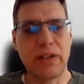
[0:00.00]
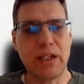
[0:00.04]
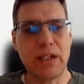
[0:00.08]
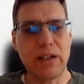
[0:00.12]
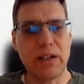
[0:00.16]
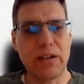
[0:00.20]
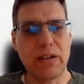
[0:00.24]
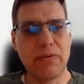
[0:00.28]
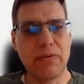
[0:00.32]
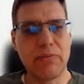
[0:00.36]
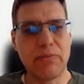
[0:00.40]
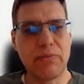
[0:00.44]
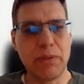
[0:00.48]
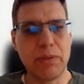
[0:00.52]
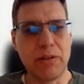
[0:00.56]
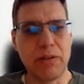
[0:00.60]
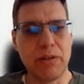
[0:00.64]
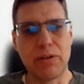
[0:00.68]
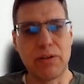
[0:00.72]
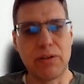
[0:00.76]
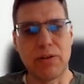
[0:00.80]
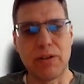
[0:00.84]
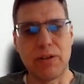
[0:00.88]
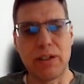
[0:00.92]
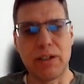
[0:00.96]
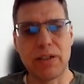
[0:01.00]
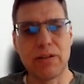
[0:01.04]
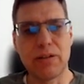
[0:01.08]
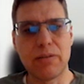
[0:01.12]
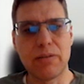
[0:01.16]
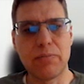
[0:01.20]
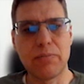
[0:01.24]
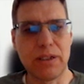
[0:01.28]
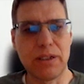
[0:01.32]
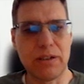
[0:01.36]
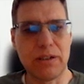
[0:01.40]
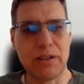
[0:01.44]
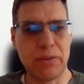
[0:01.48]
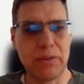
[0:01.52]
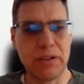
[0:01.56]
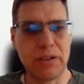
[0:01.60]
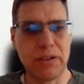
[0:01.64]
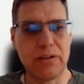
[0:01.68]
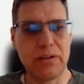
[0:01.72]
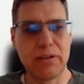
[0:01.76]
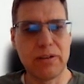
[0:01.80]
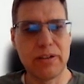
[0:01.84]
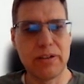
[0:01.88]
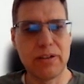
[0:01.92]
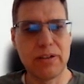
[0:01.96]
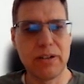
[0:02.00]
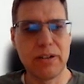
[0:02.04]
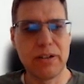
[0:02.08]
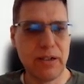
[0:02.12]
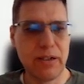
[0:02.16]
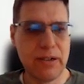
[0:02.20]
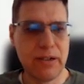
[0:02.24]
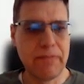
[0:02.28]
reactive power or other parameters